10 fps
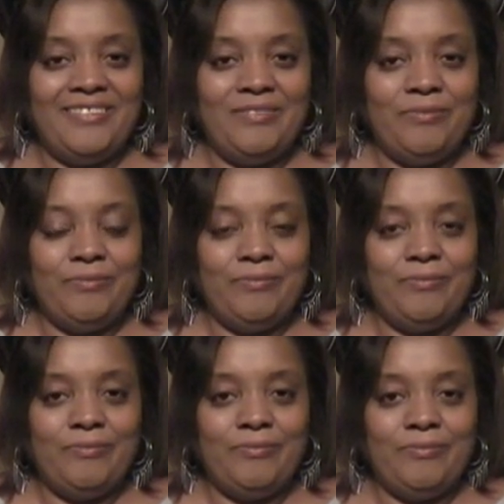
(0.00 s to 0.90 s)

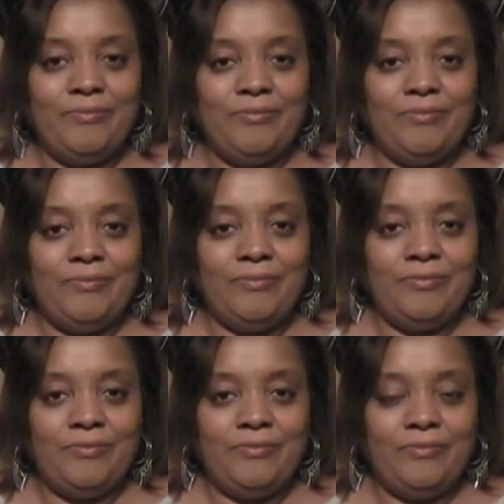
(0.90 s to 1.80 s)

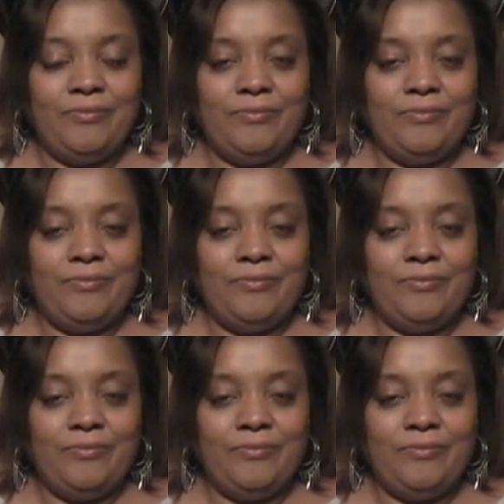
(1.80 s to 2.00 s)
[no speech]